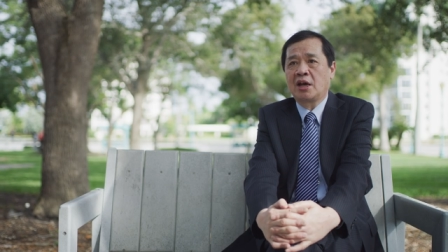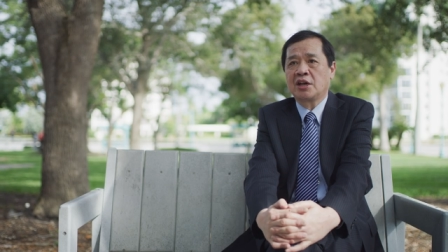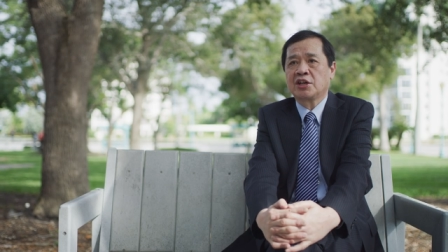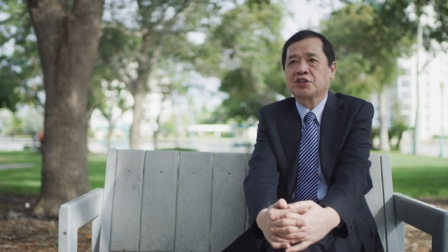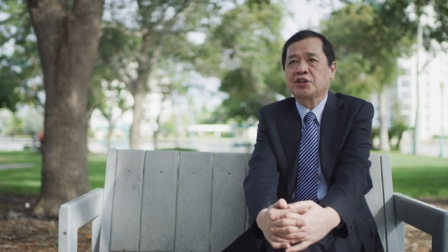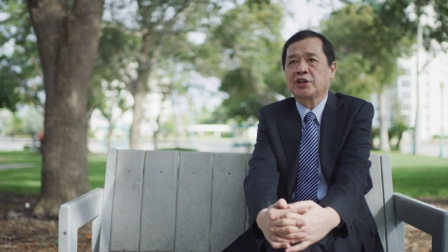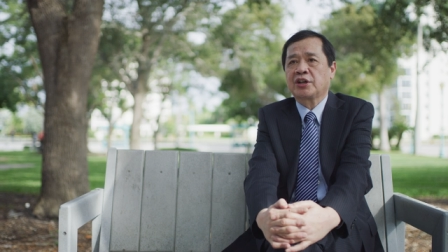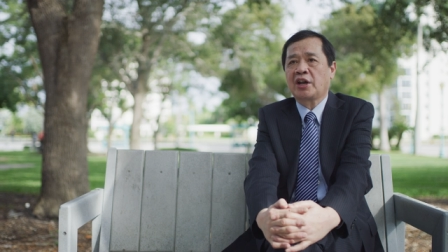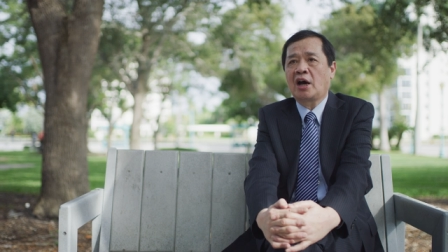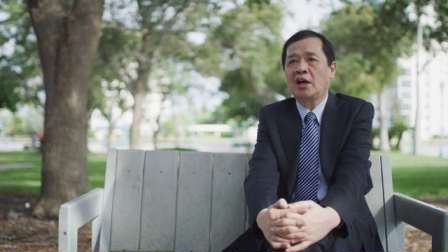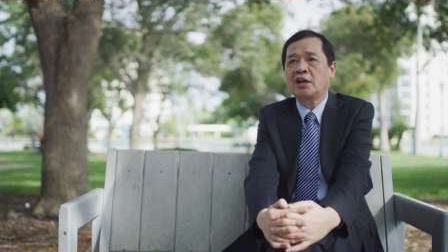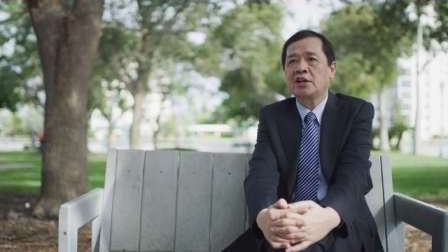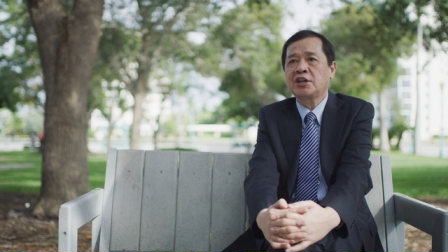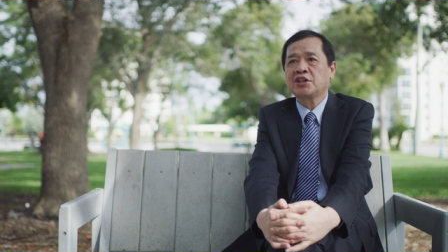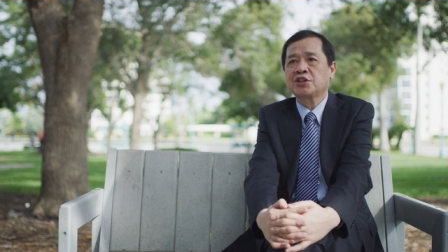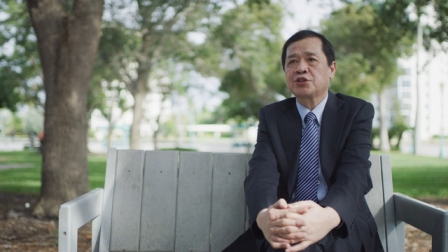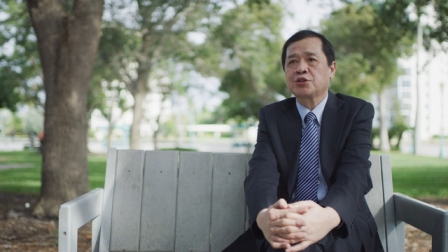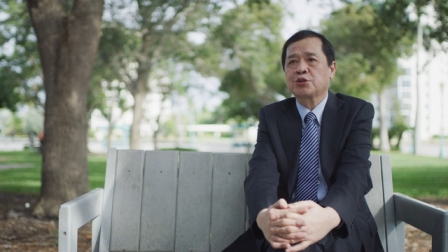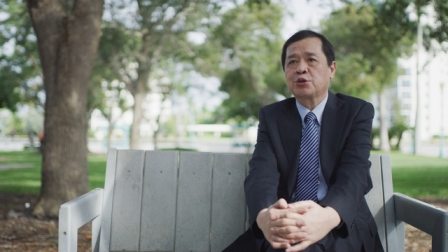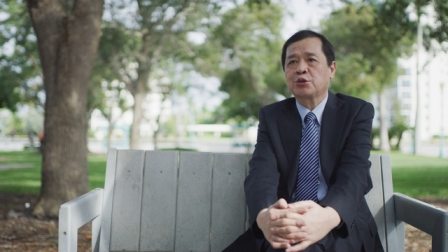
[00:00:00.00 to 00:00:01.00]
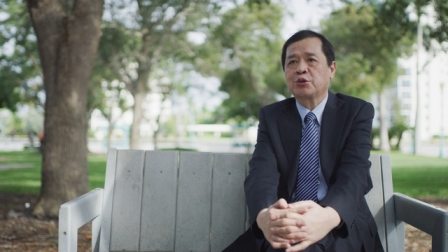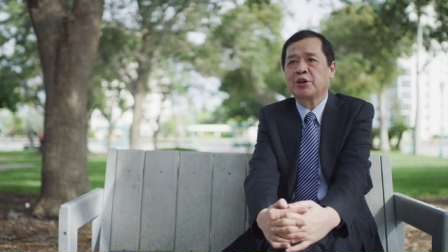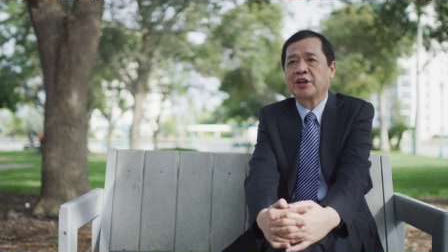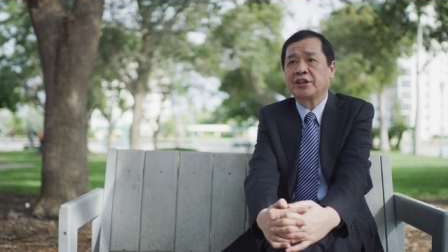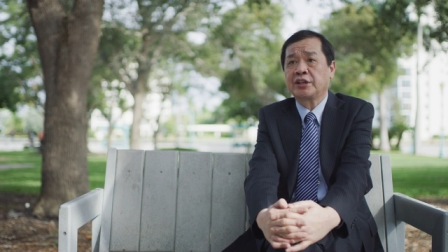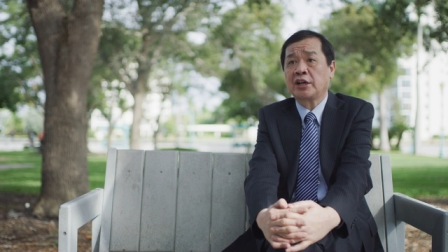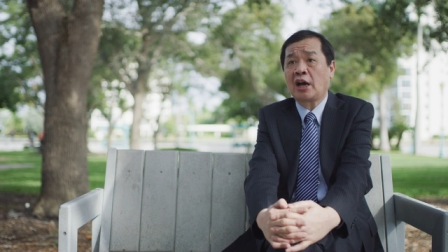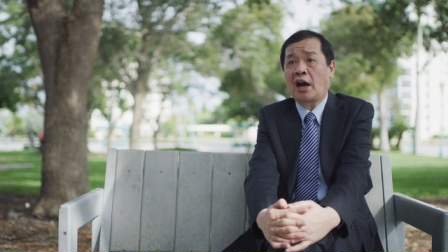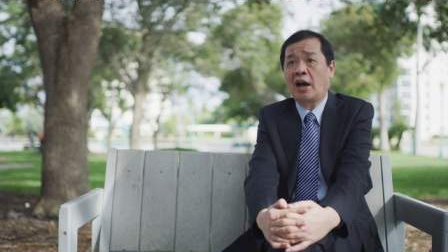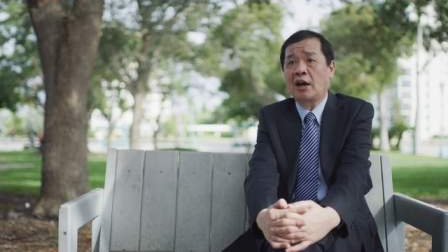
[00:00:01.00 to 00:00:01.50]
It's a long
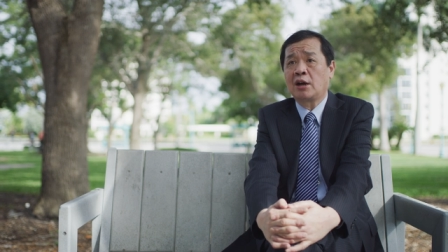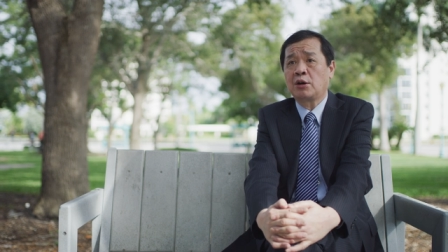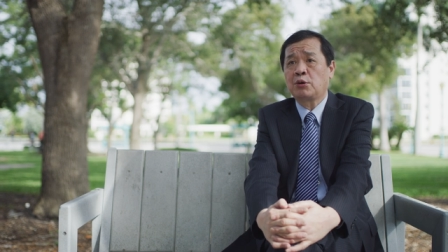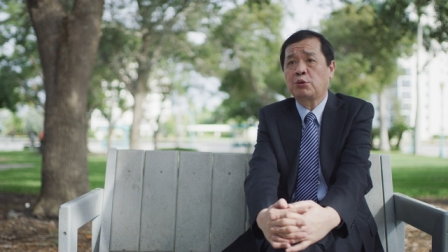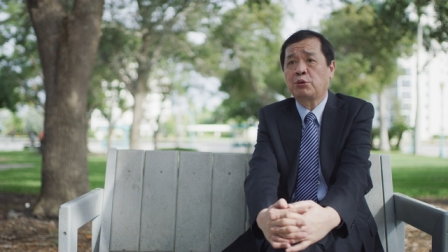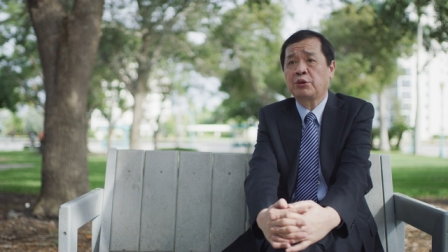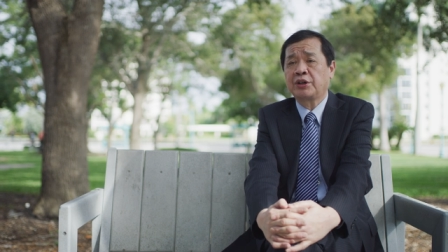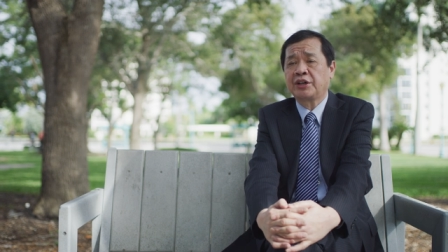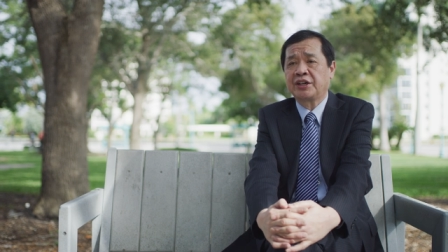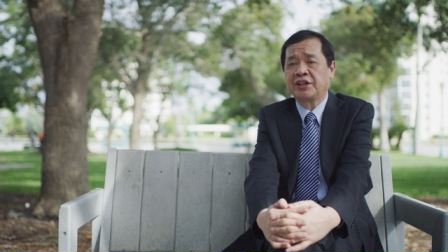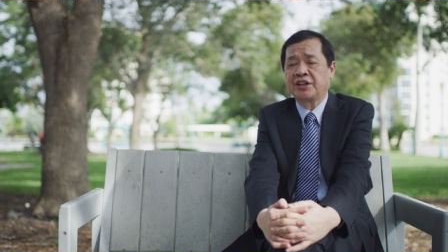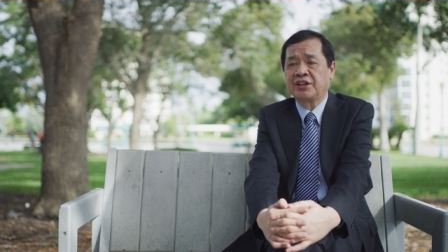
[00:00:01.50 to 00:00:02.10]
history in Anhui